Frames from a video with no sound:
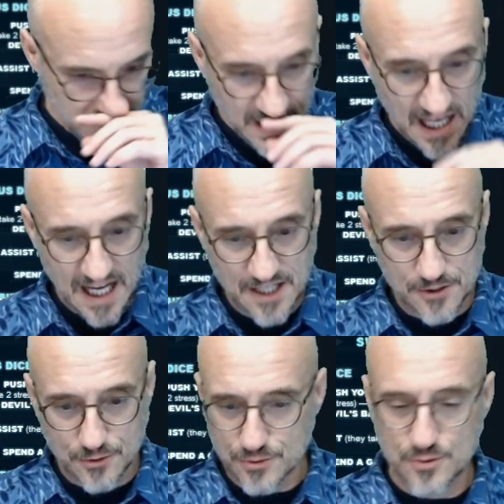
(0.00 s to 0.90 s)
and a
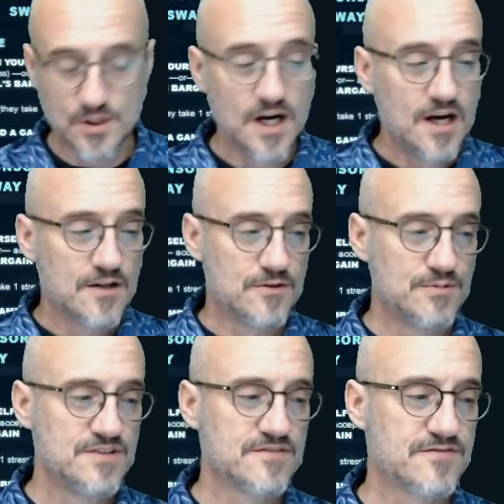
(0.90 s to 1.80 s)
crew. The
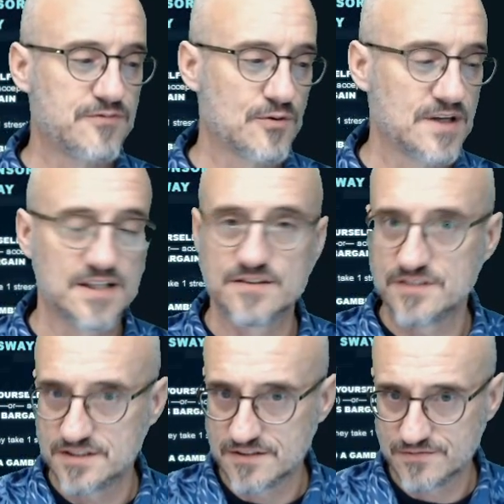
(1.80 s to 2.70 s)
reason for that is the
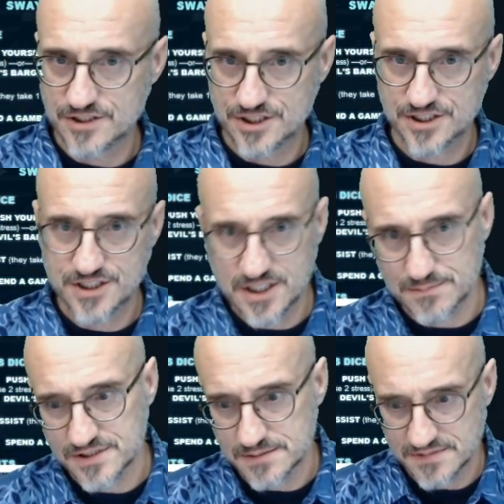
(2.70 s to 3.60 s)
different
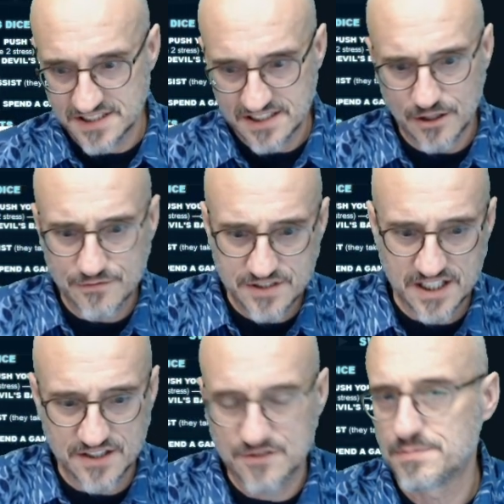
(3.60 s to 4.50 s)
ships themselves get
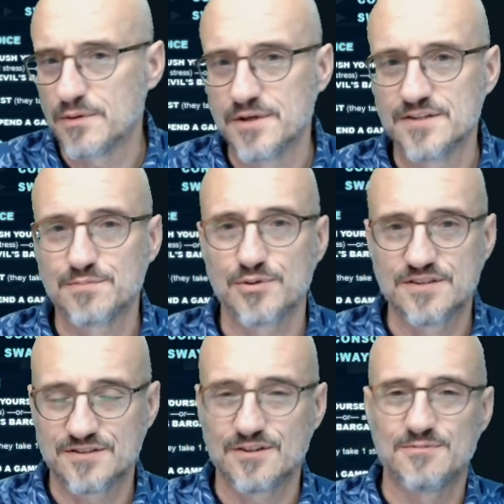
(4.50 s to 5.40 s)
experience points.
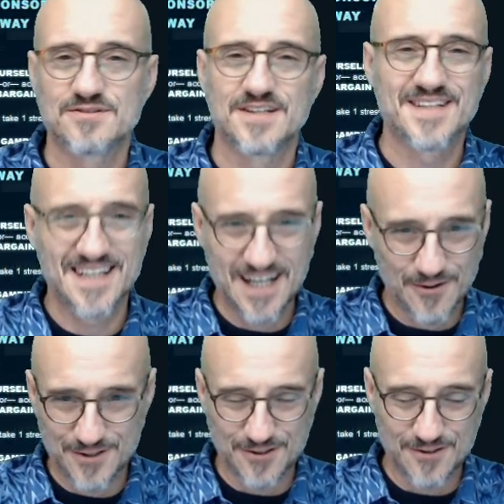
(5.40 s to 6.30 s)
They're almost like a
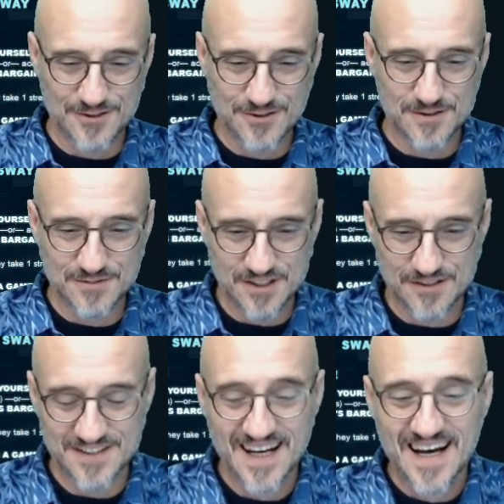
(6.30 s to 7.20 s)
character unto
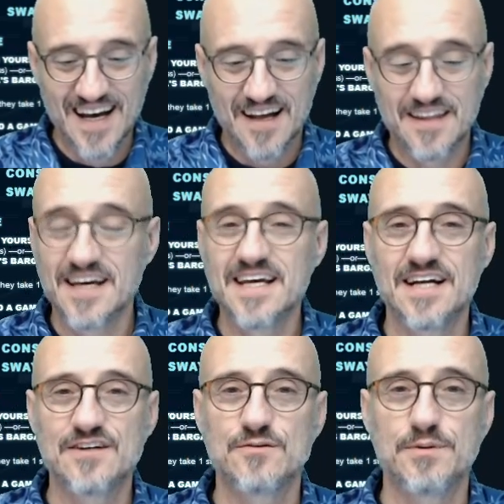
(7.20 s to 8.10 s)
themselves. They get
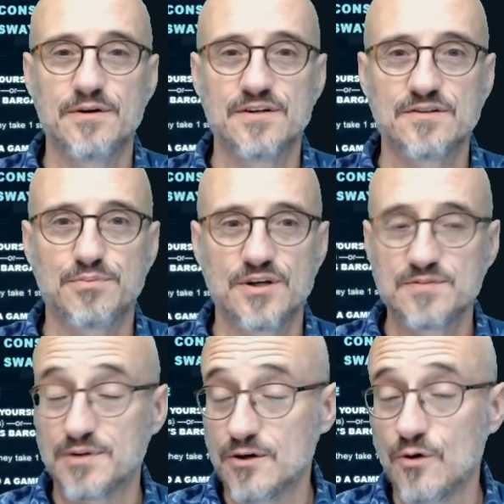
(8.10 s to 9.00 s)
experience points,
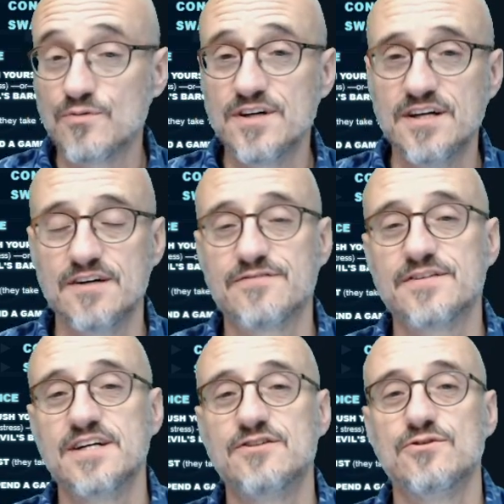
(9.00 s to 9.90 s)
but only if
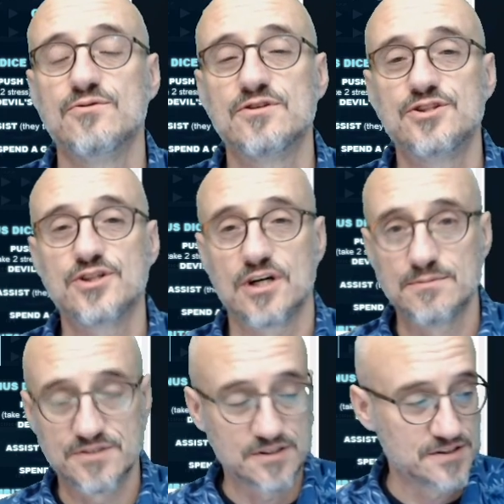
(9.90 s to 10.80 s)
they do the
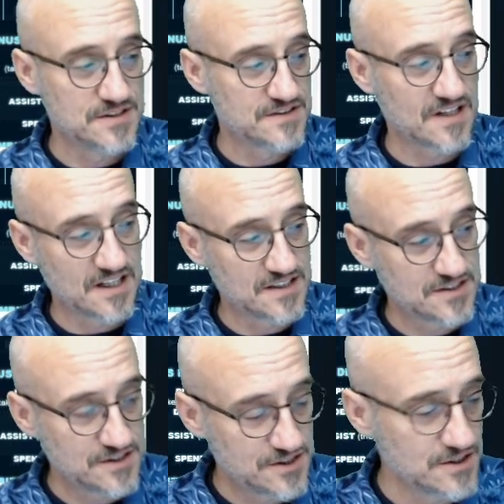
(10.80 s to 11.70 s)
jobs they're designed to
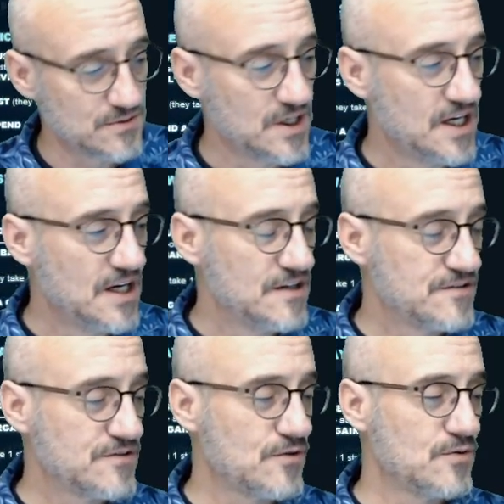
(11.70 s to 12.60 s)
do.
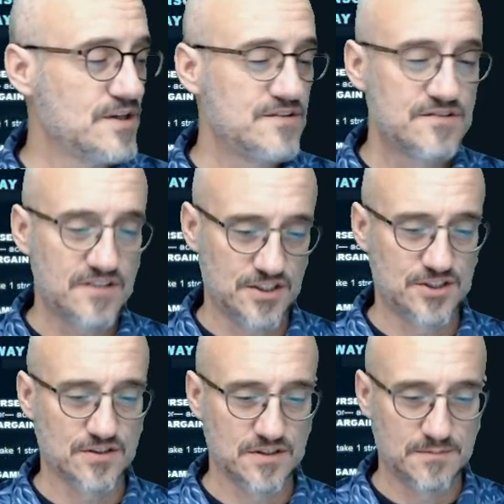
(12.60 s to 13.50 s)
So
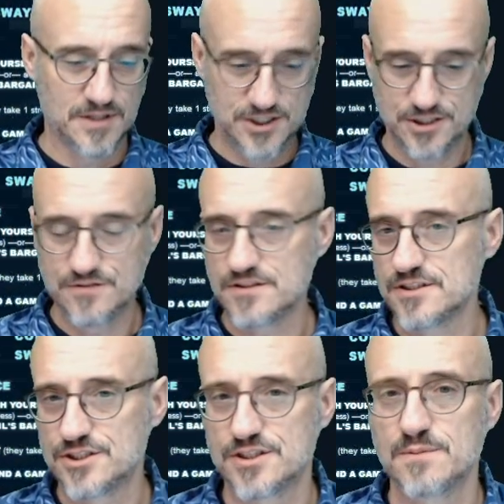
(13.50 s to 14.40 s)
essentially, by choosing a
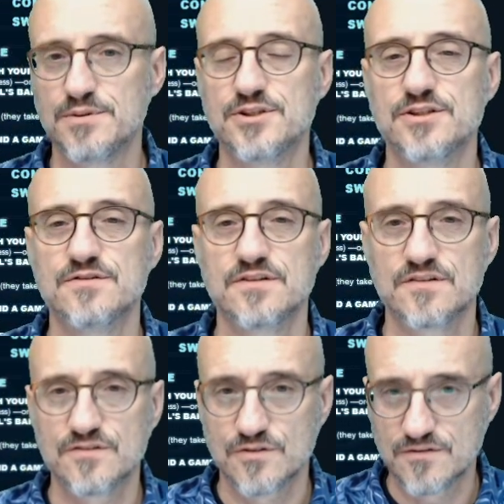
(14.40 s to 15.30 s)
ship, you're choosing the
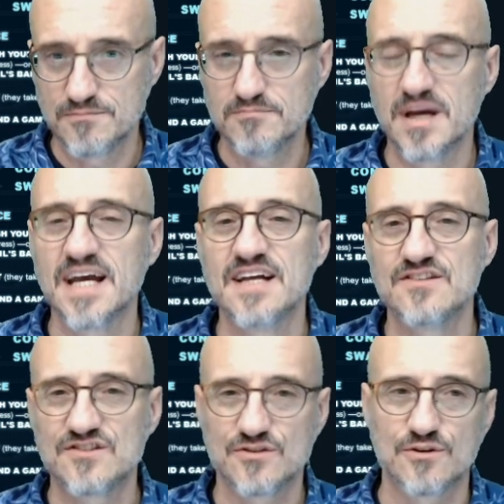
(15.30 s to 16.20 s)
sort of main
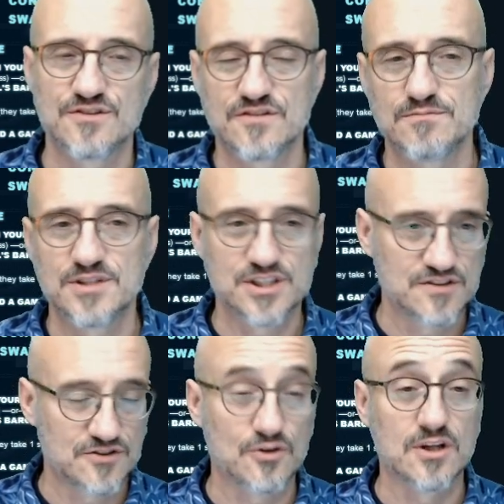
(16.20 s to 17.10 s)
sorts of
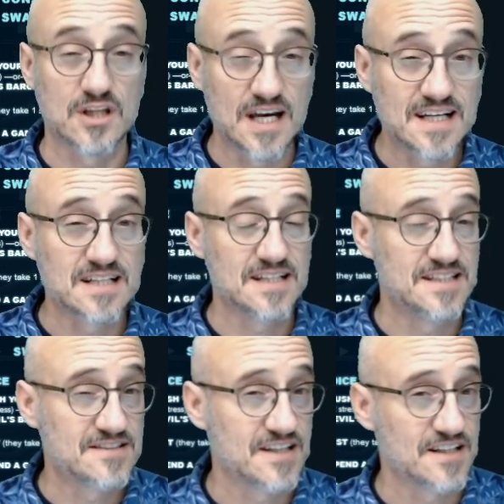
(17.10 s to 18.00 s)
missions you're likely to
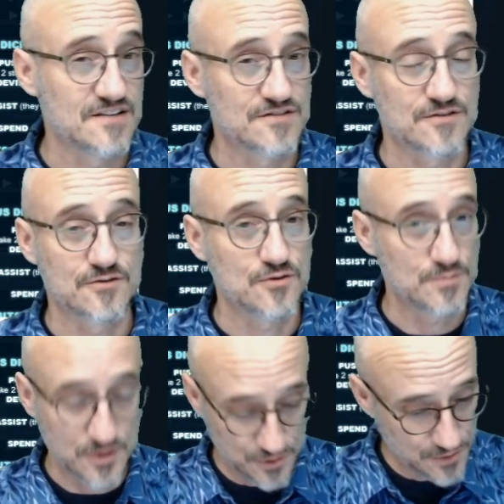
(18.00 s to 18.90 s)
take as a group.
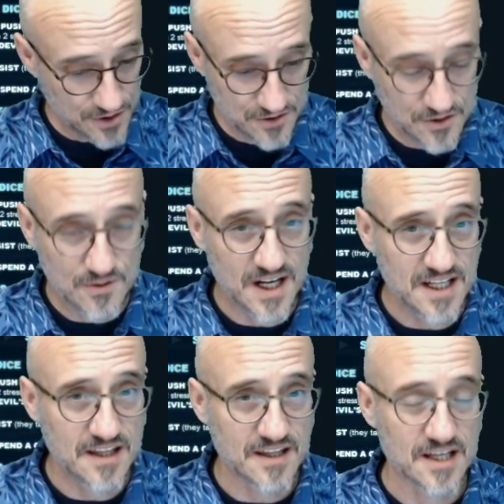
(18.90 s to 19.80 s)
You can do
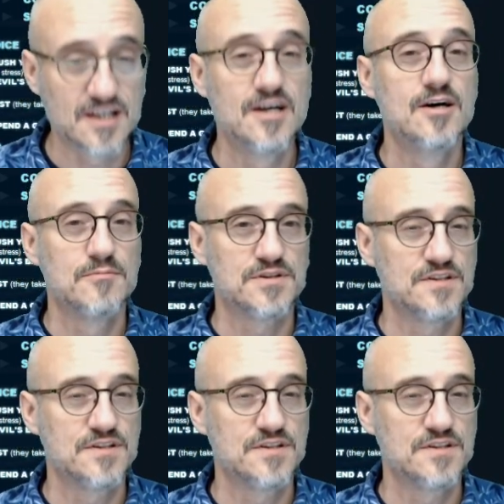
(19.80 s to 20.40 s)
anything, but these